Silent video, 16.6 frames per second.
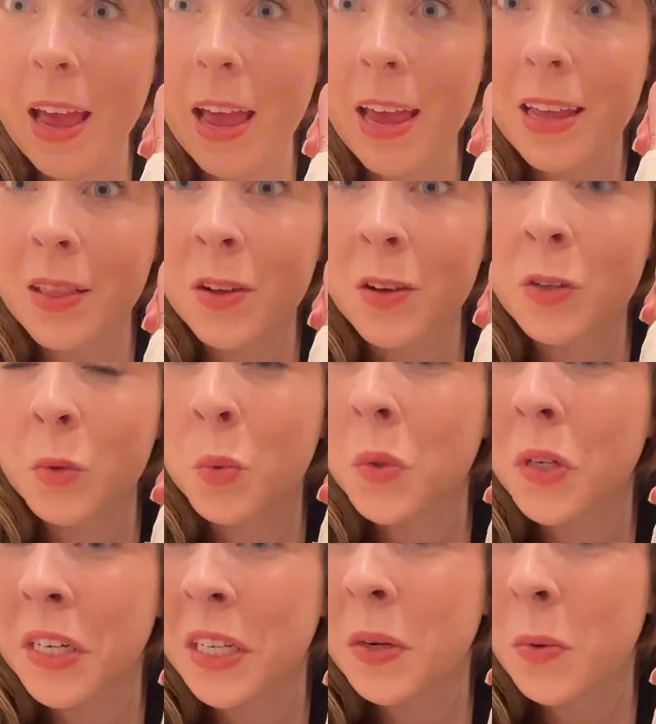It looks
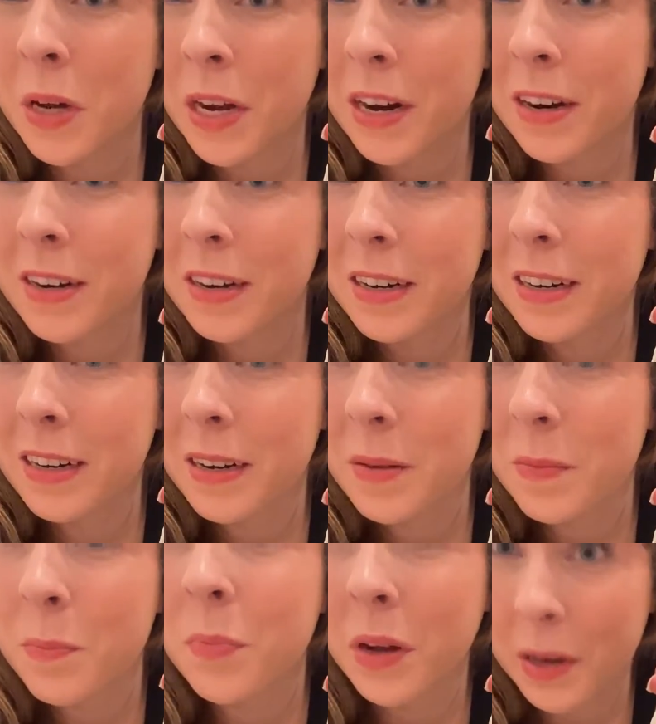really weird,
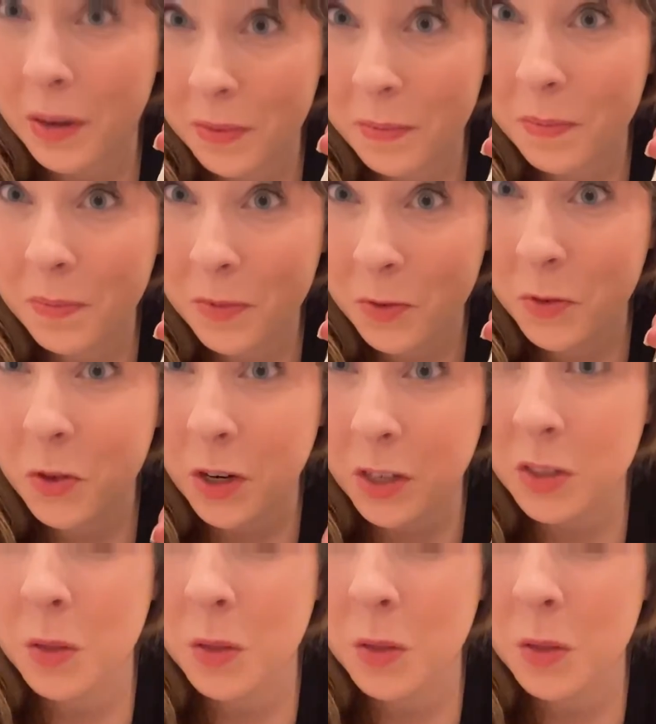but trust